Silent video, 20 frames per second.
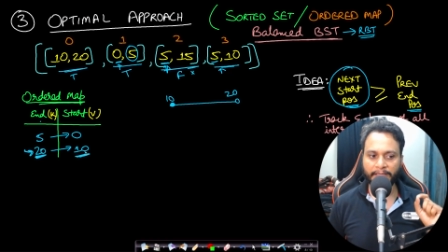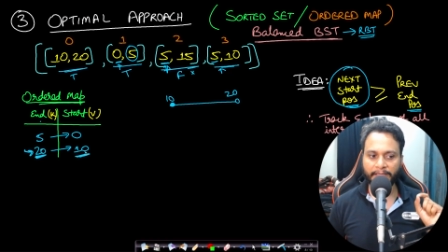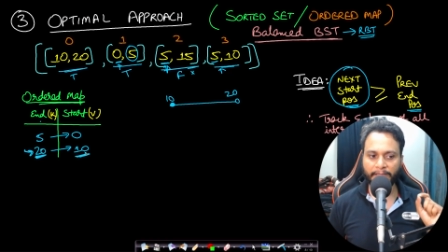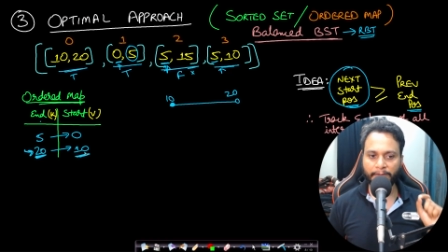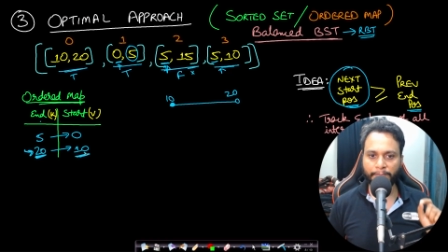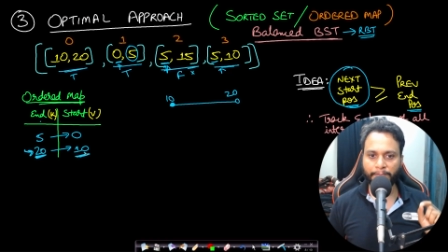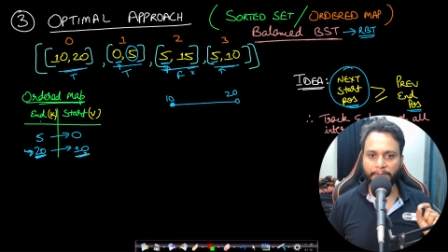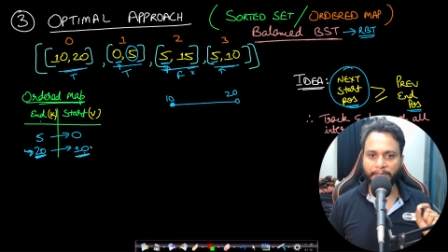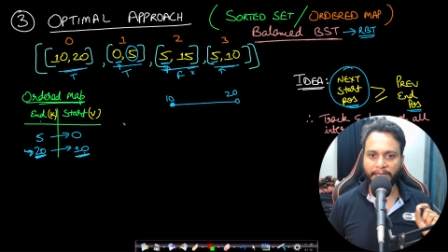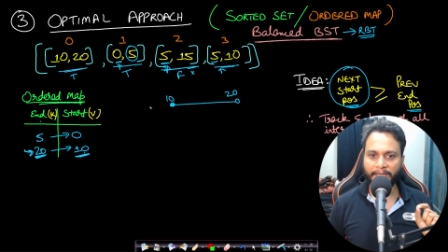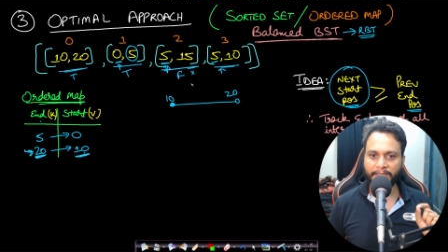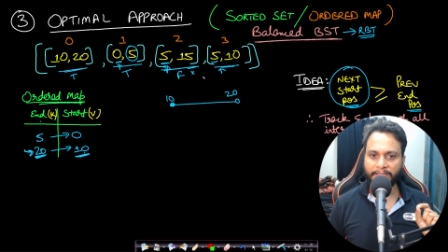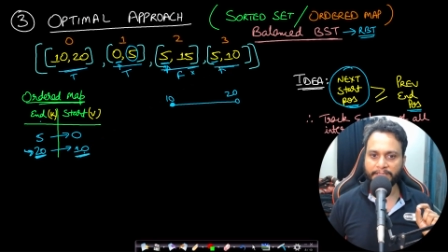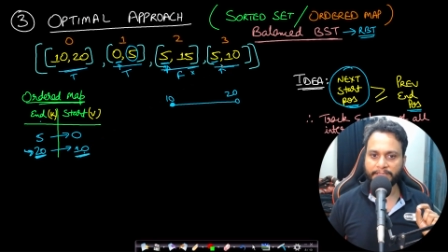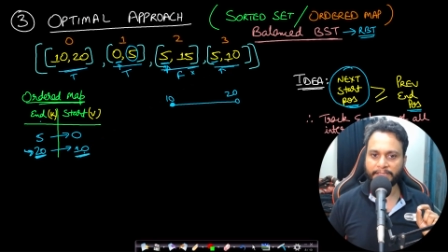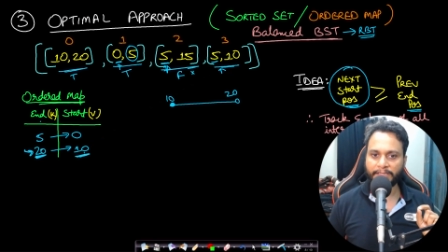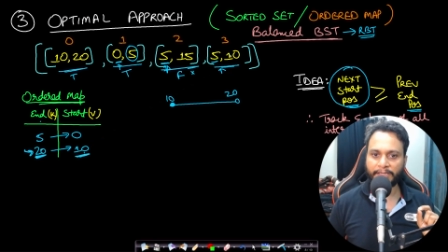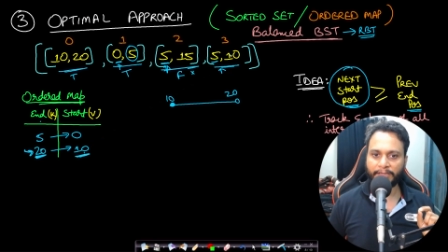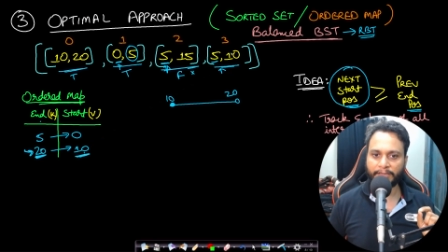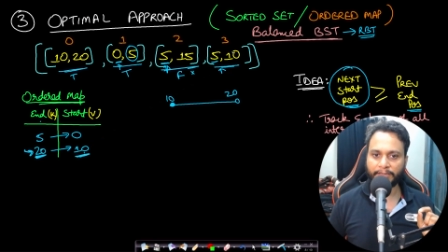If 10
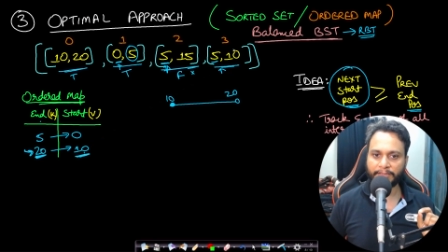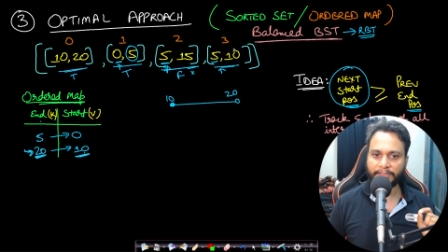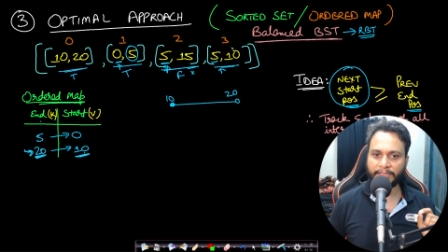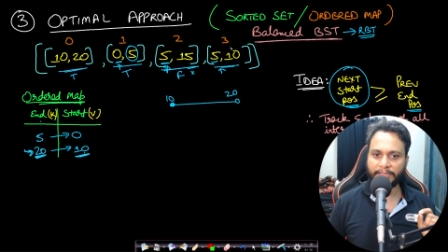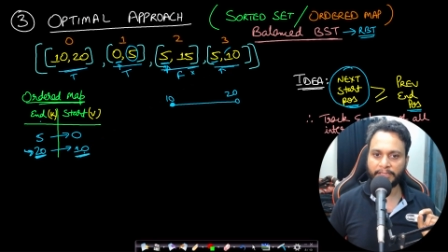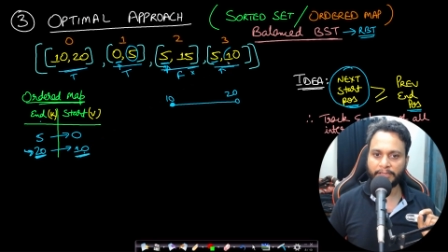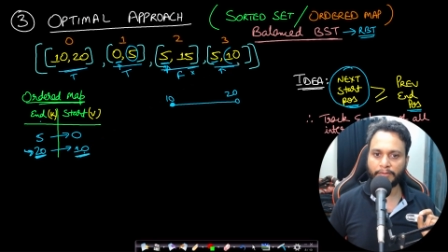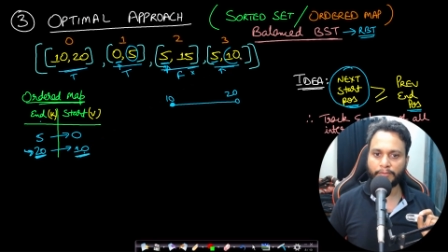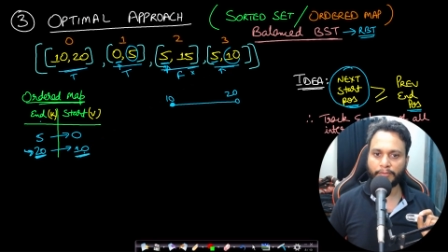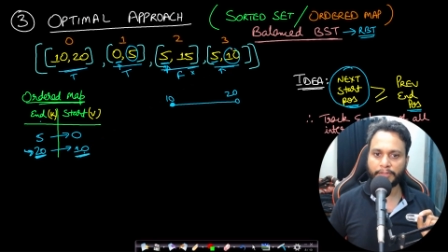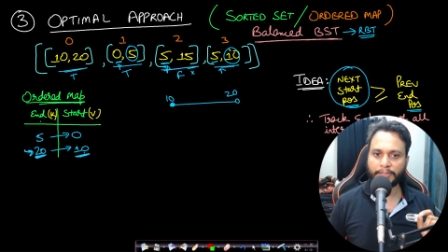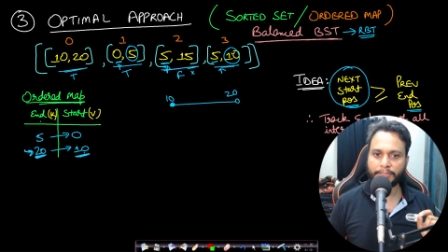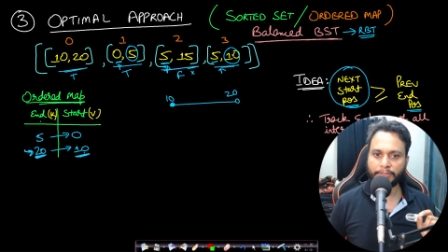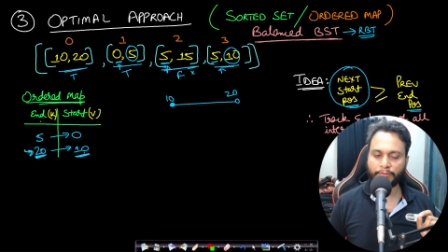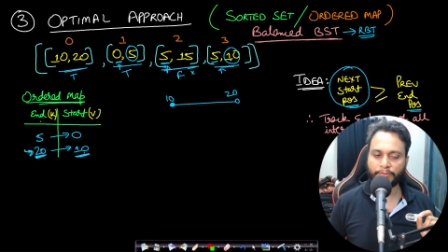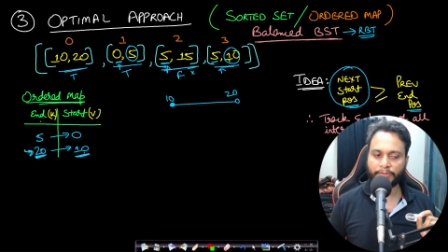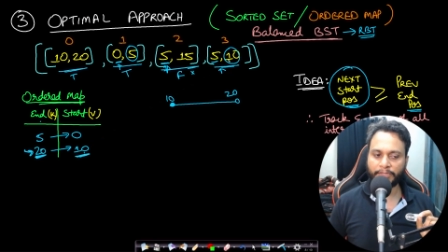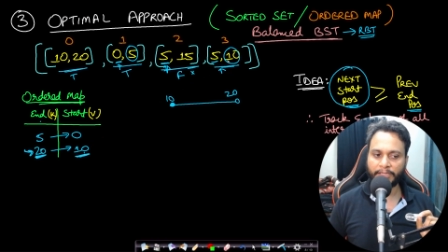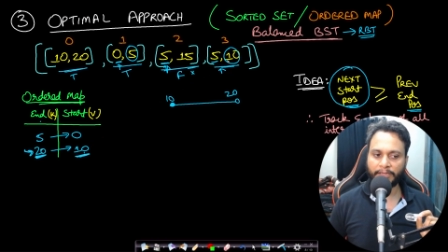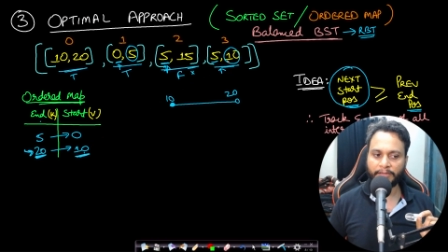is greater than equals
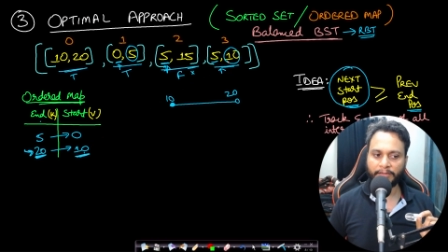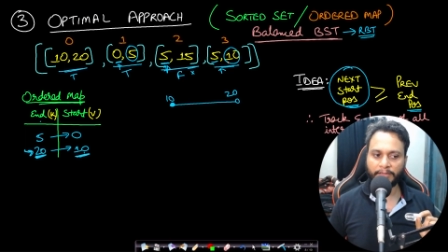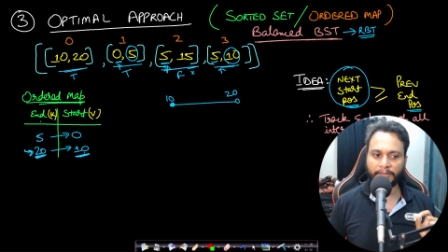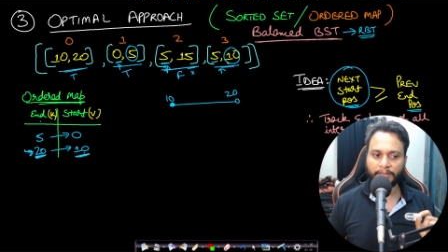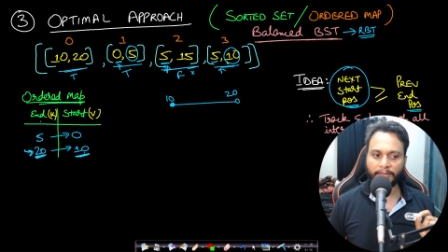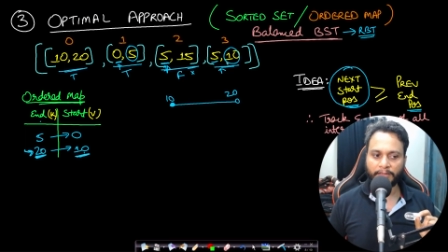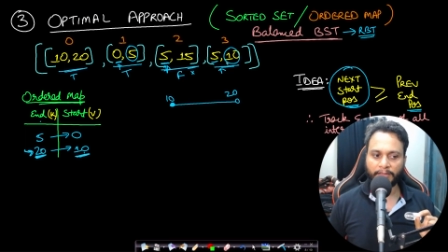to 10